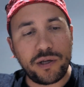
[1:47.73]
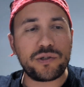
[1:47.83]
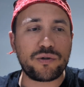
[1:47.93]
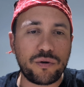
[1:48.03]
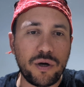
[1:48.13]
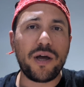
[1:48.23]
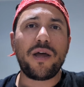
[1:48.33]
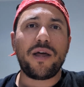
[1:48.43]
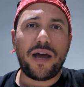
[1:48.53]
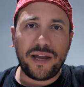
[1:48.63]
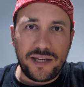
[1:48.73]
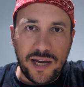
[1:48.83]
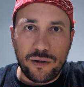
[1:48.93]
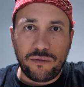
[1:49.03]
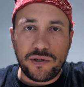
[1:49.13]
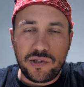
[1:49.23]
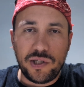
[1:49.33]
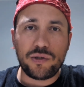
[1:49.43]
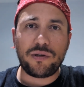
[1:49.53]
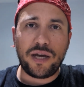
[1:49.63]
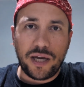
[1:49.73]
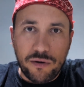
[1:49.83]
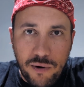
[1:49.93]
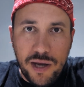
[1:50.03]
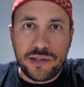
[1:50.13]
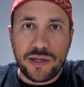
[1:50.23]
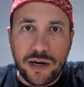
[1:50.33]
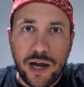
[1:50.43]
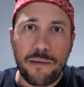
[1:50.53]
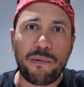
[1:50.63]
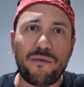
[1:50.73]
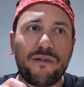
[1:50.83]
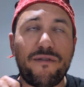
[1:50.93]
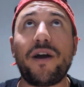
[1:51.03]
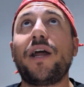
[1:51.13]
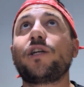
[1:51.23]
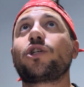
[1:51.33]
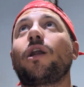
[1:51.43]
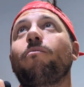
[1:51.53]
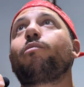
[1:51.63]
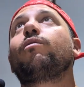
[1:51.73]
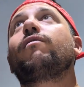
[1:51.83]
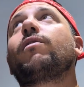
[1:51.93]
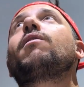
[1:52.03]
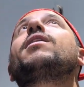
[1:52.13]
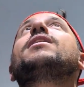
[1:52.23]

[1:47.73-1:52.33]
So at the end of the season, they can raise their cup of financial approval.